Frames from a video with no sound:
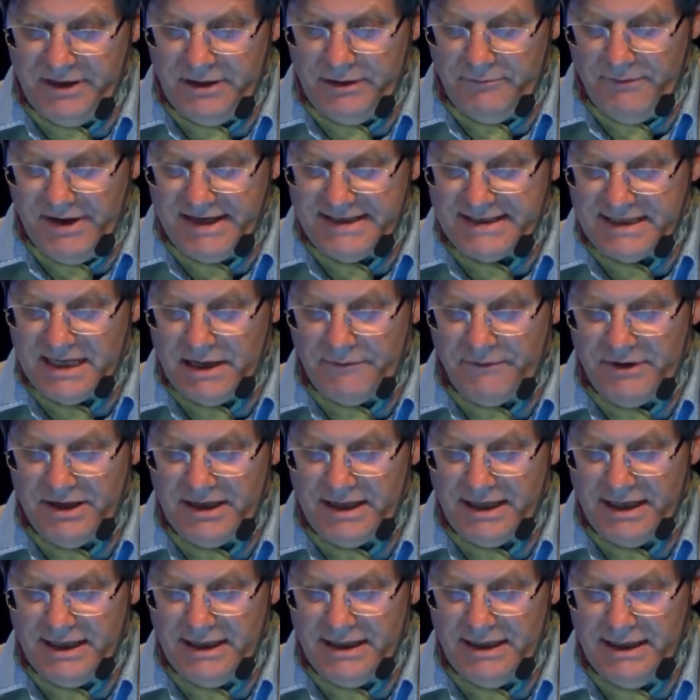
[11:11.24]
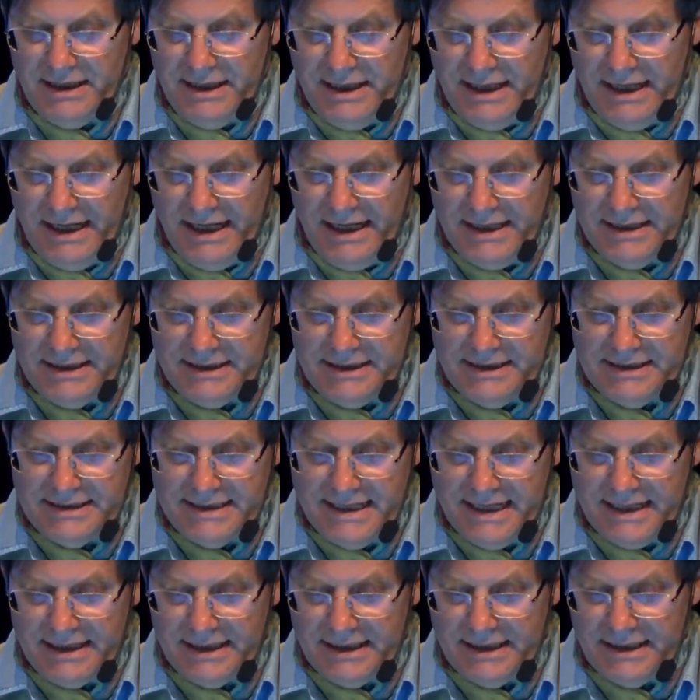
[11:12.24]
West Africa and
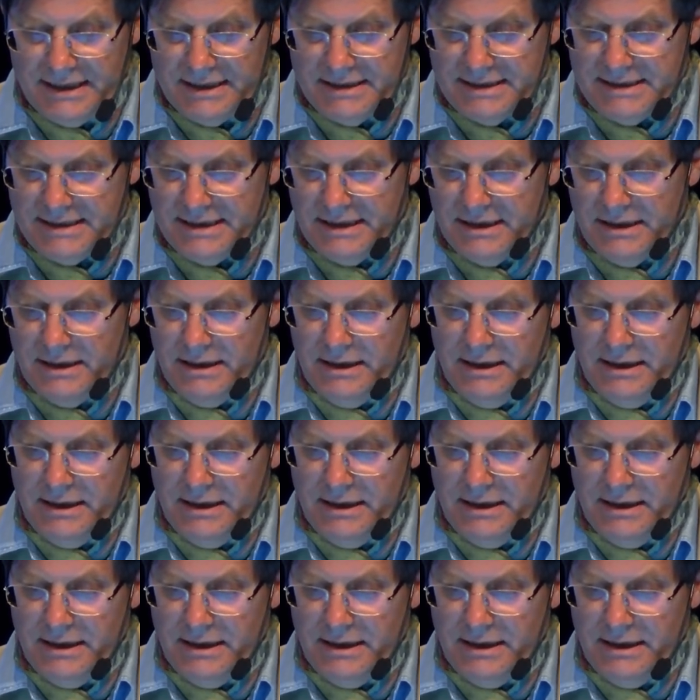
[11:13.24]
descendants